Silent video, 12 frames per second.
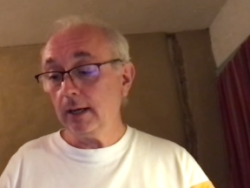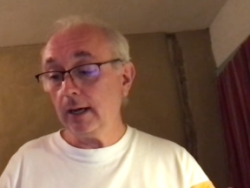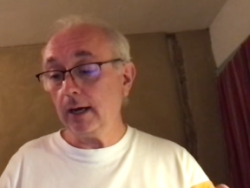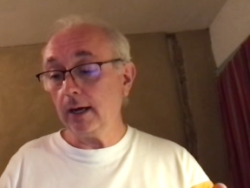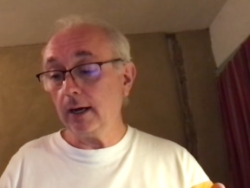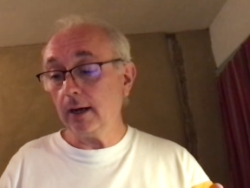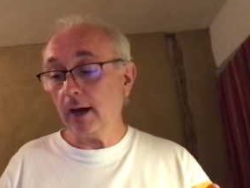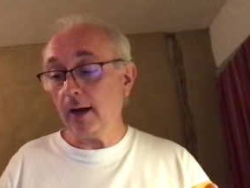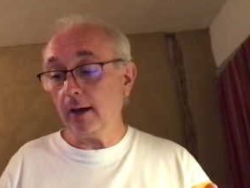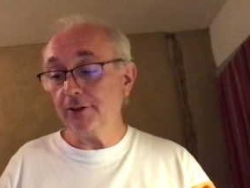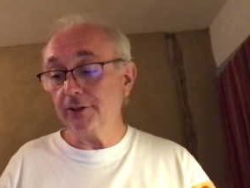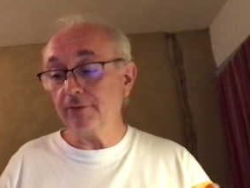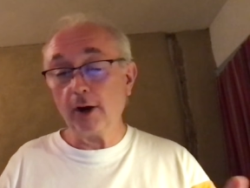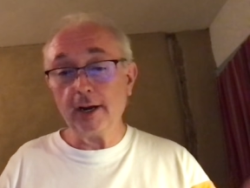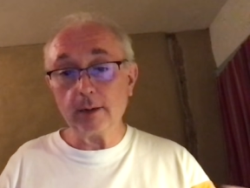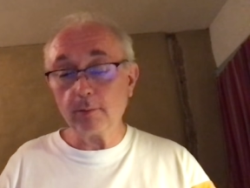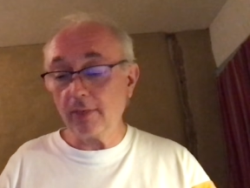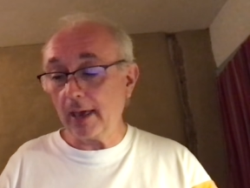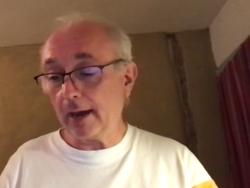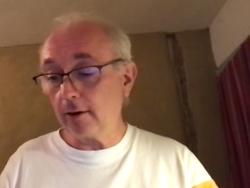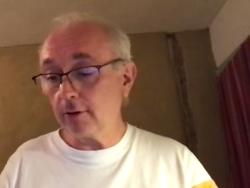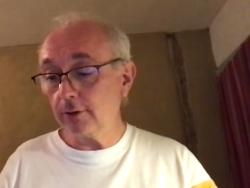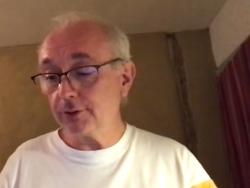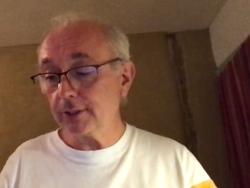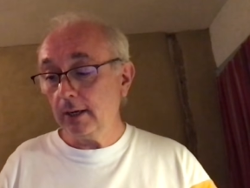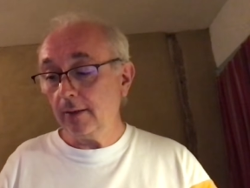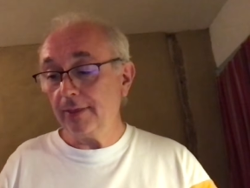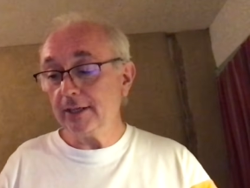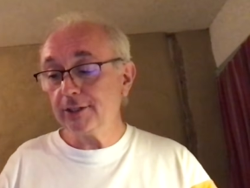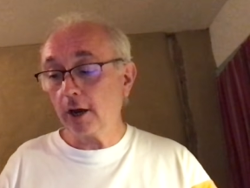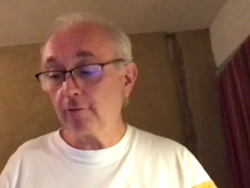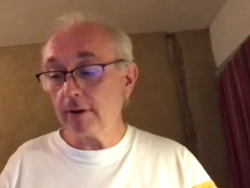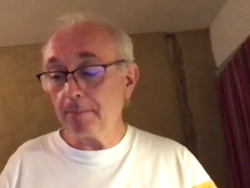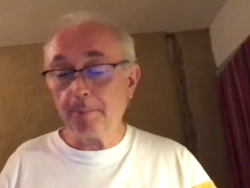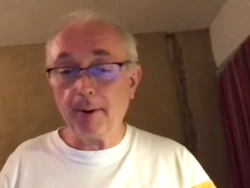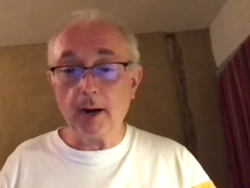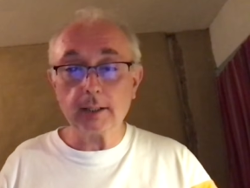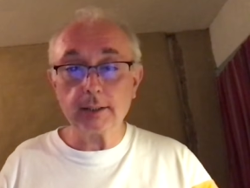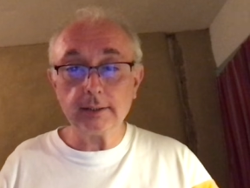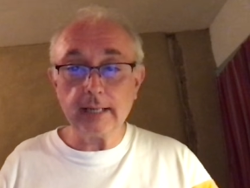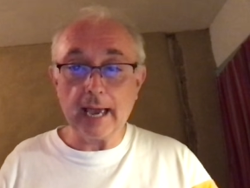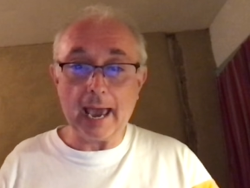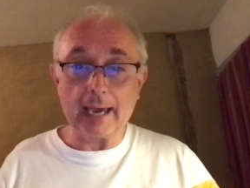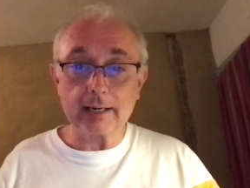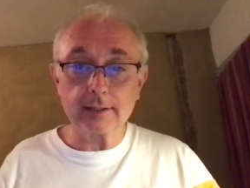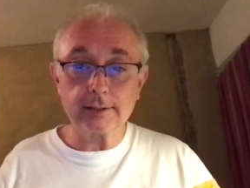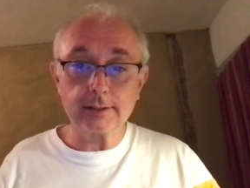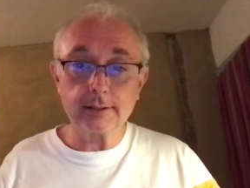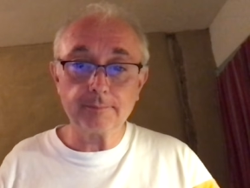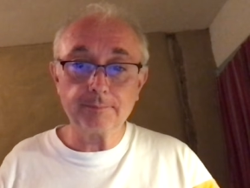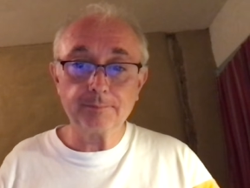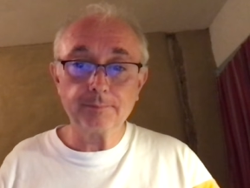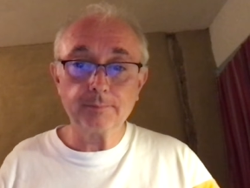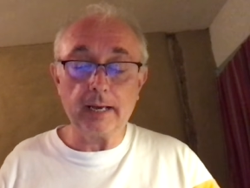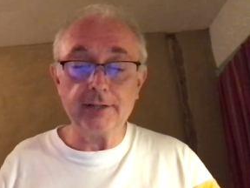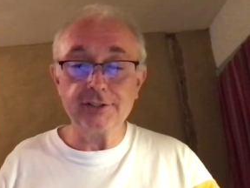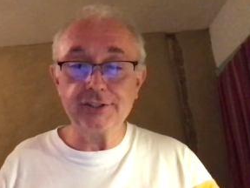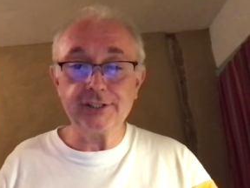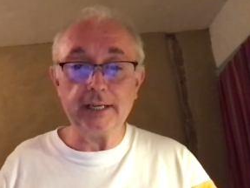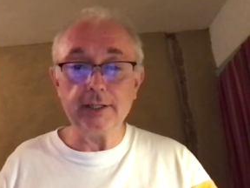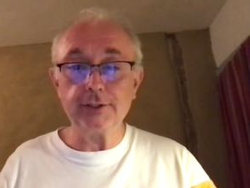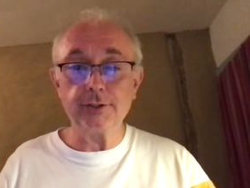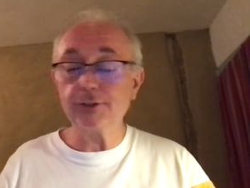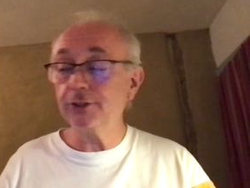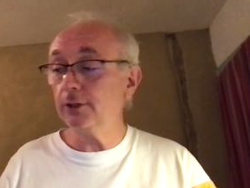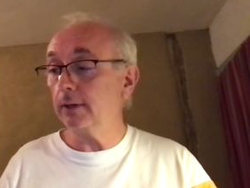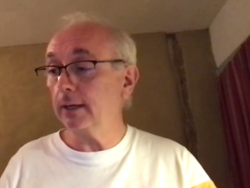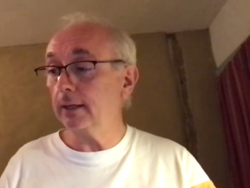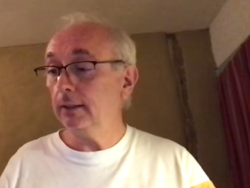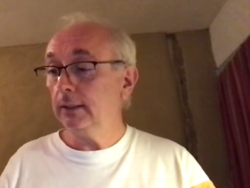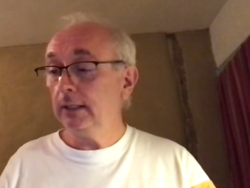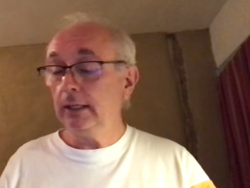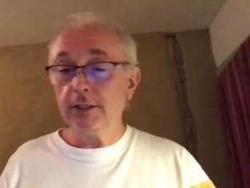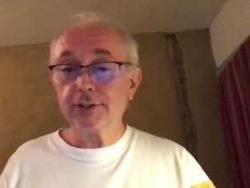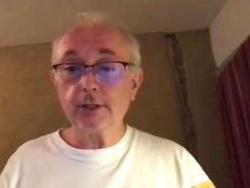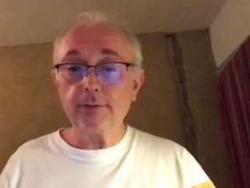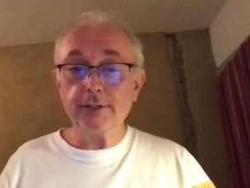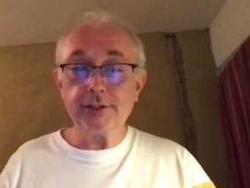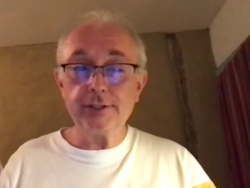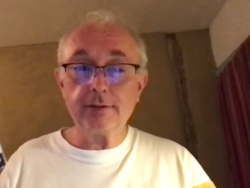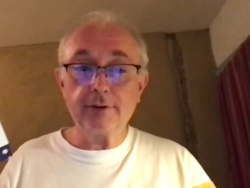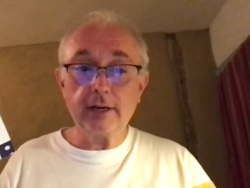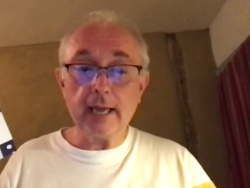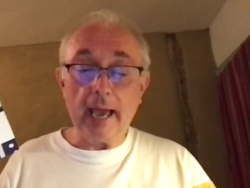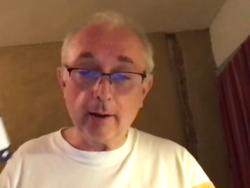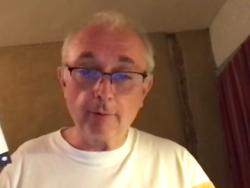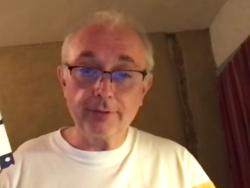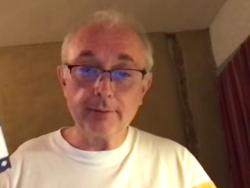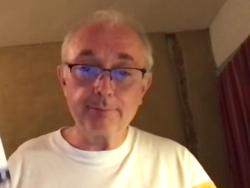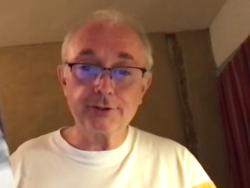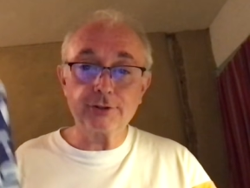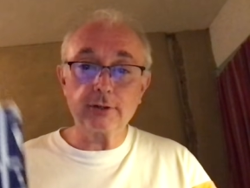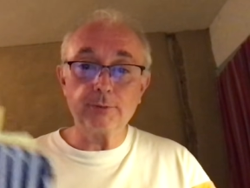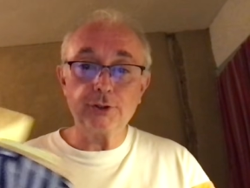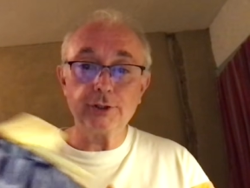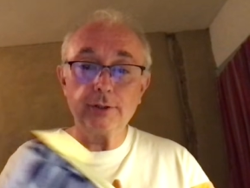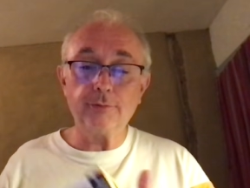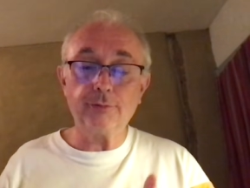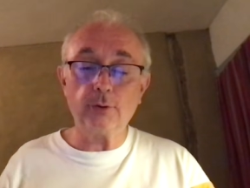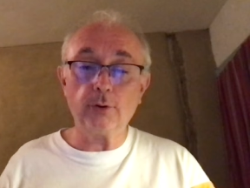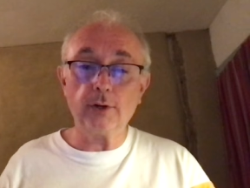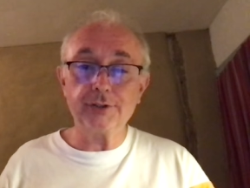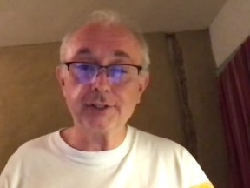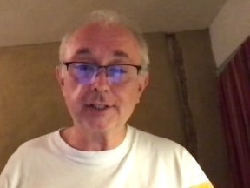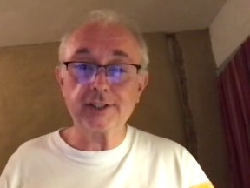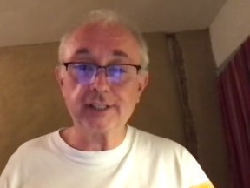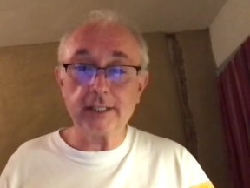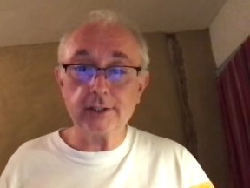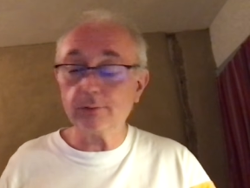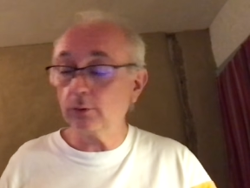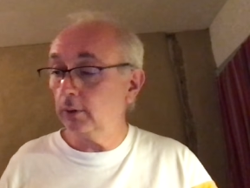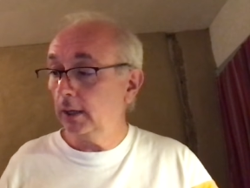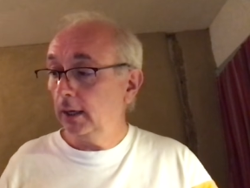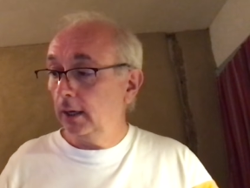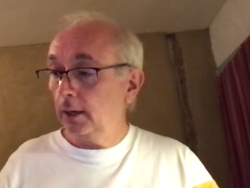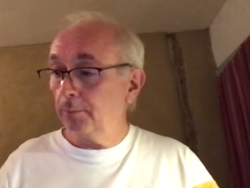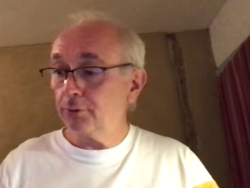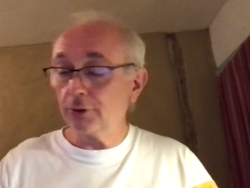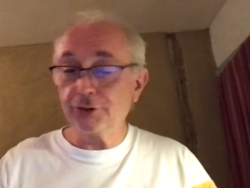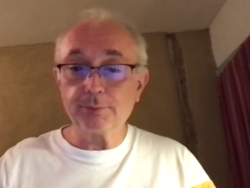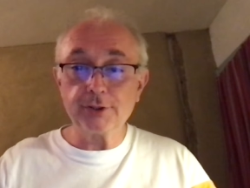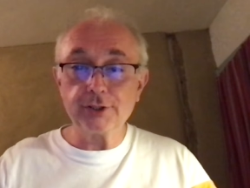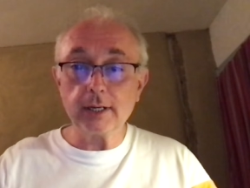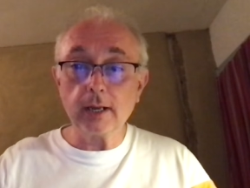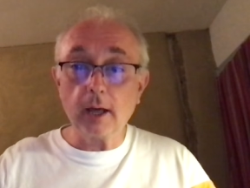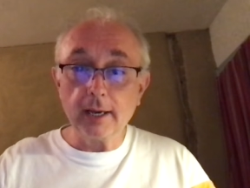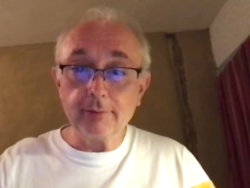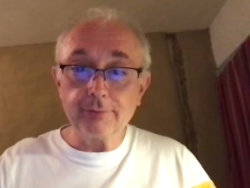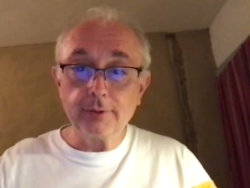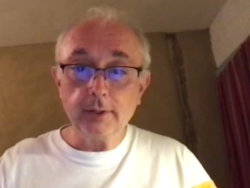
uh, uh, divining with arrows, these are repugnant acts and Satan's doing. So, this is a very healthy prescription for a successful, prosperous life.